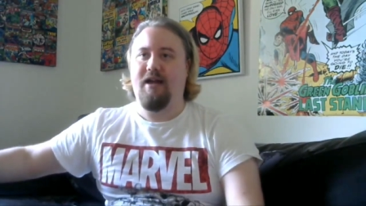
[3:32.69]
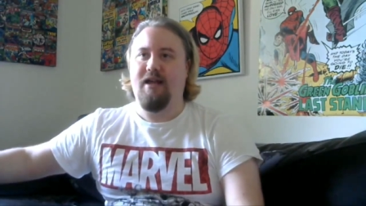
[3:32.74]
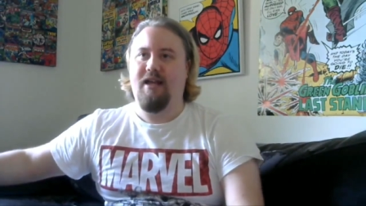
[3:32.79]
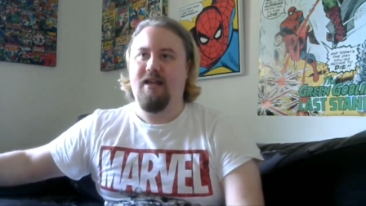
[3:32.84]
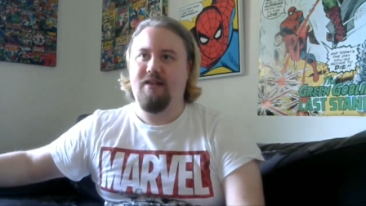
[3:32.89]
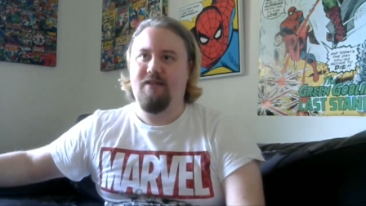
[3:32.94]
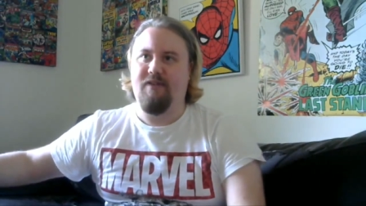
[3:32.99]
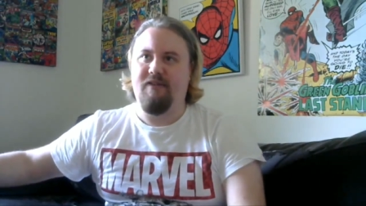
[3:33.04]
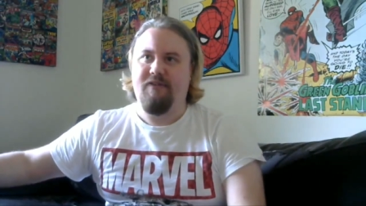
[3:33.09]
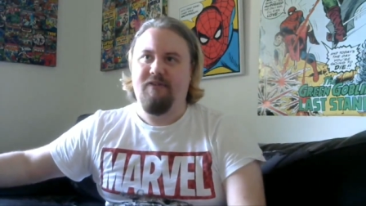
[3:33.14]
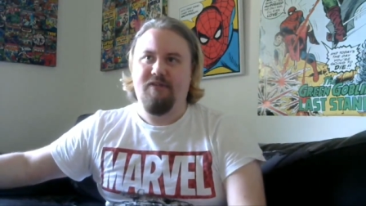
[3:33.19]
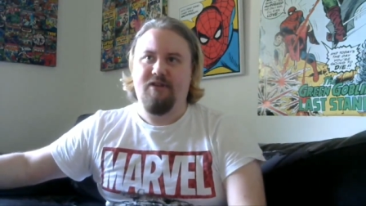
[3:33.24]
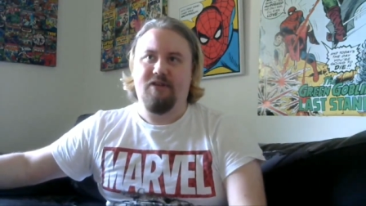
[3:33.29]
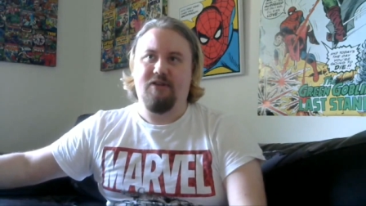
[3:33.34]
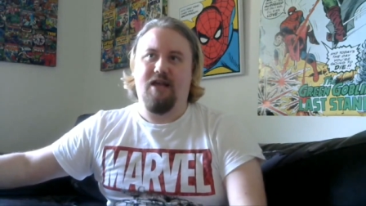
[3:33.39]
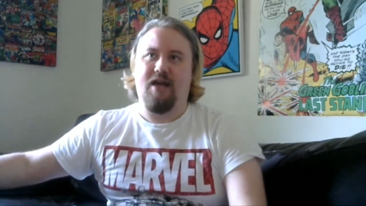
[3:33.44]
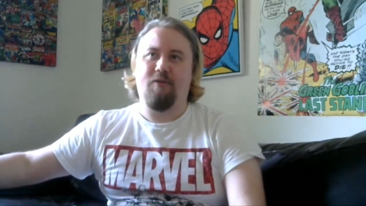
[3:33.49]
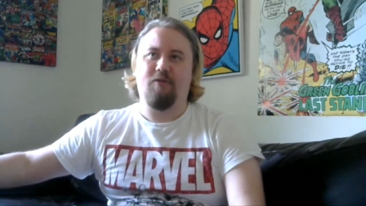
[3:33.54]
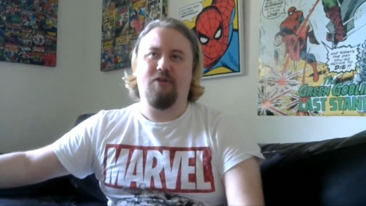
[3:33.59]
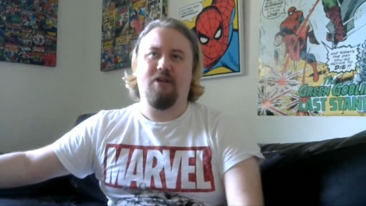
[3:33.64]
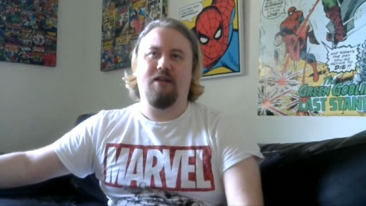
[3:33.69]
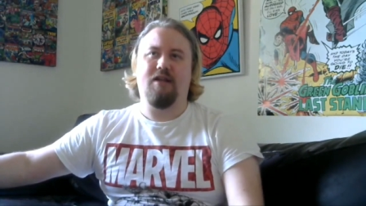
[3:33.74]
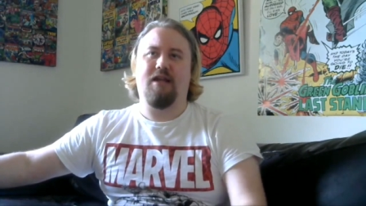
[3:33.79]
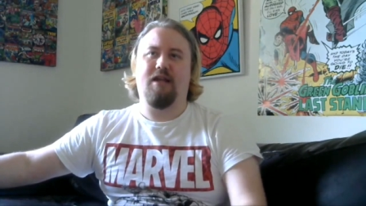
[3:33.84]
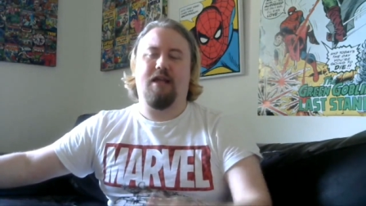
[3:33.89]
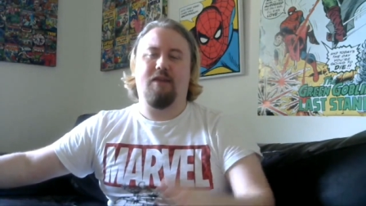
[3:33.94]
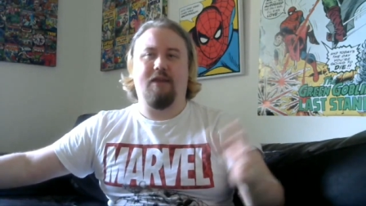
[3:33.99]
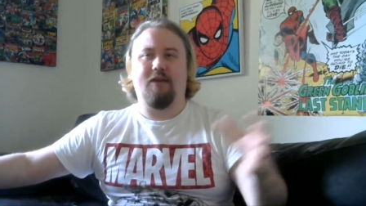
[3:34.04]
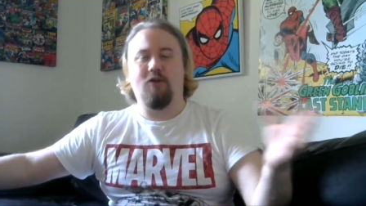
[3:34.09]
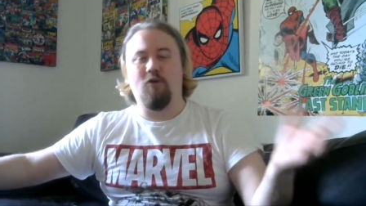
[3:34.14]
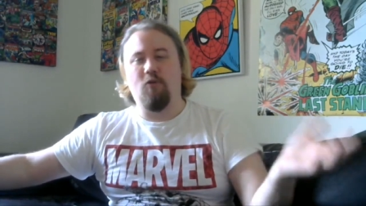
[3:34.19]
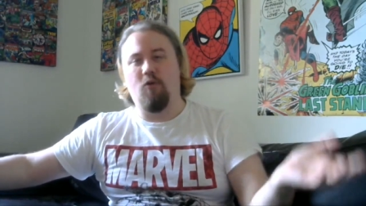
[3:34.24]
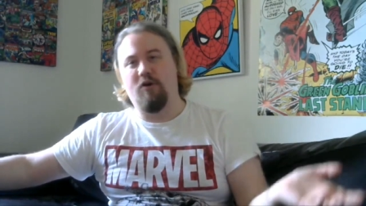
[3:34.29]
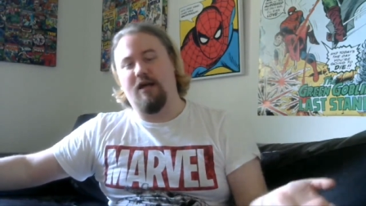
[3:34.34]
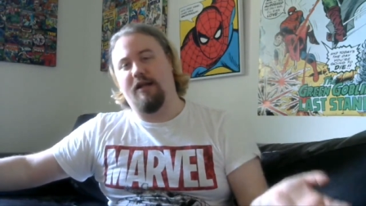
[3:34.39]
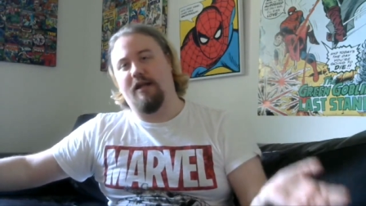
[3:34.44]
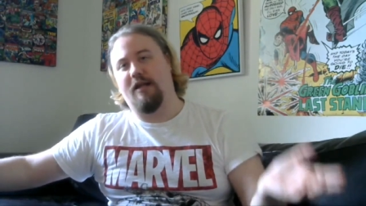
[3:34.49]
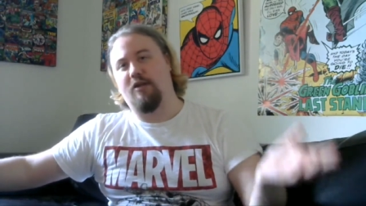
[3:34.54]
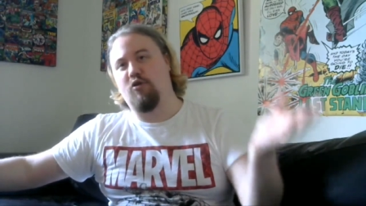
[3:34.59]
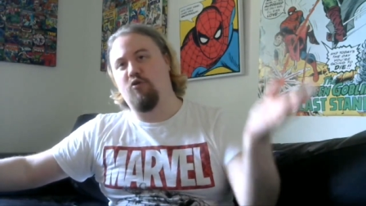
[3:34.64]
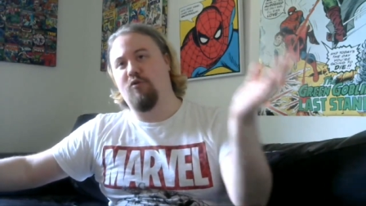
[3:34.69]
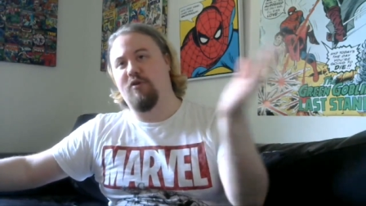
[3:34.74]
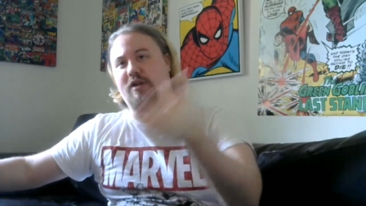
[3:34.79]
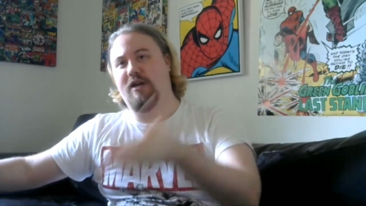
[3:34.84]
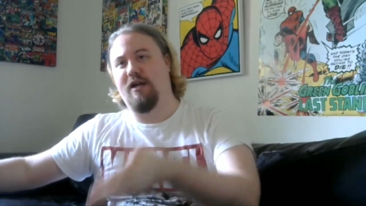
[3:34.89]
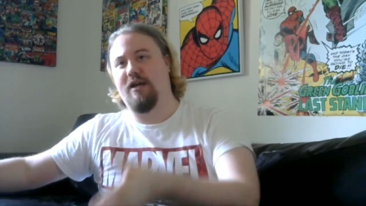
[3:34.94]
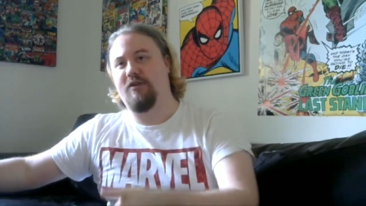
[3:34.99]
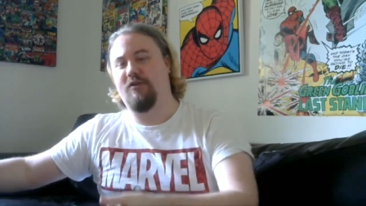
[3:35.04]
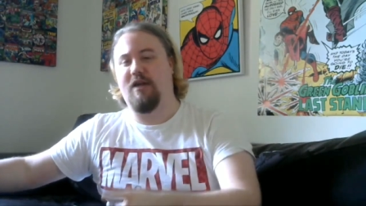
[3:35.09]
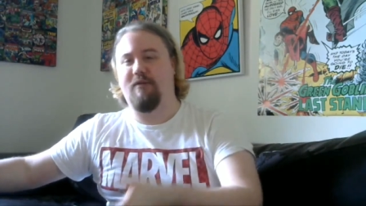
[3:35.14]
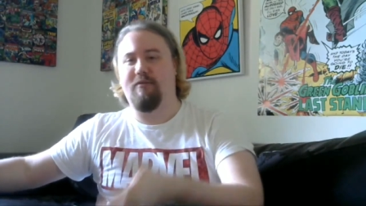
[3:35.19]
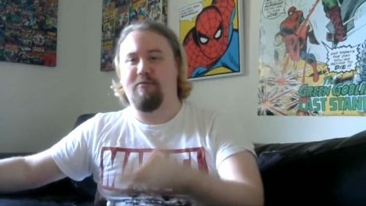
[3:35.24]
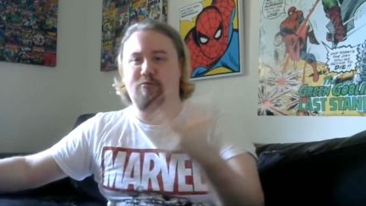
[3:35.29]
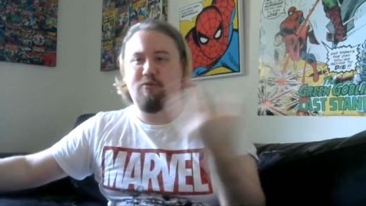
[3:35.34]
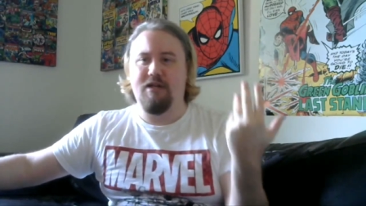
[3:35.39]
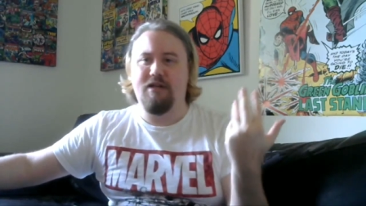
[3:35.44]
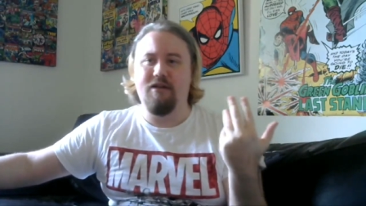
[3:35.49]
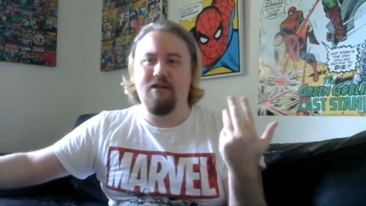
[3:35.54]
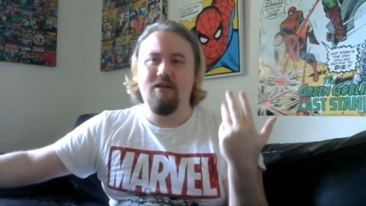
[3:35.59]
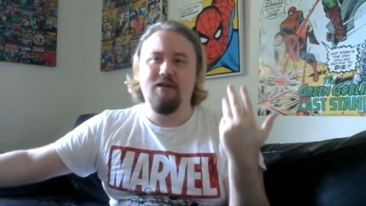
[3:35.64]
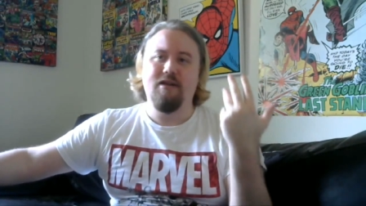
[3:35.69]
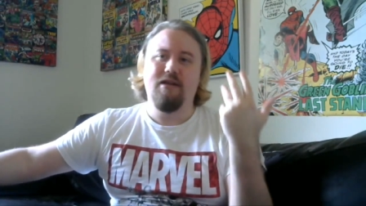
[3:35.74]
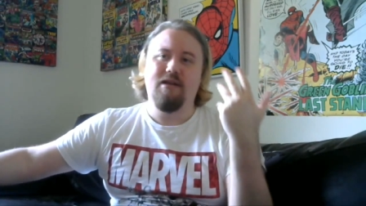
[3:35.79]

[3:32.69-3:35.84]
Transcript: It's 50%. I won't die. I can take your gun and you will die, so I will win